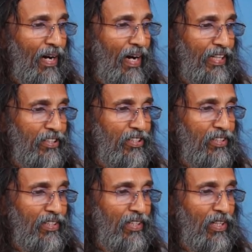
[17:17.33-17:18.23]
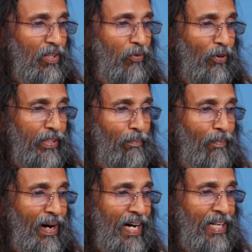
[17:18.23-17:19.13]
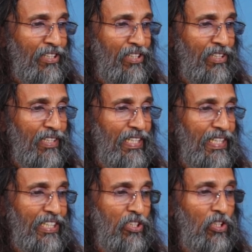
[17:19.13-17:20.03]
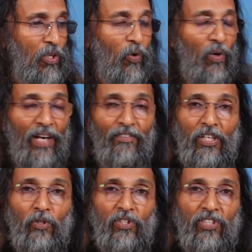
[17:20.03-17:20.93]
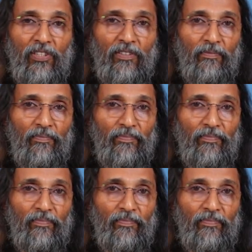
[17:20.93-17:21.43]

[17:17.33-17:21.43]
at for the mass in a slow evolution.